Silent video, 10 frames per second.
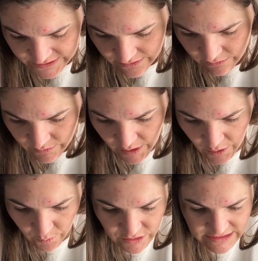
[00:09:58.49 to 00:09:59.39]
So
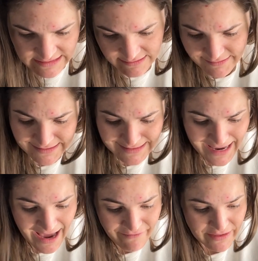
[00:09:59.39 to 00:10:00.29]
we'll just
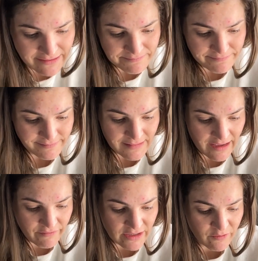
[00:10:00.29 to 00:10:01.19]
have
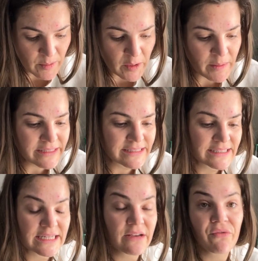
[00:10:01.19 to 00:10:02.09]
an experiment and
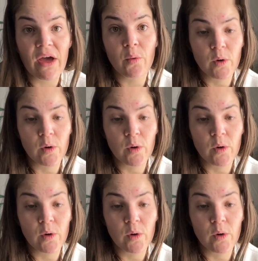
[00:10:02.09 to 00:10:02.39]
see if that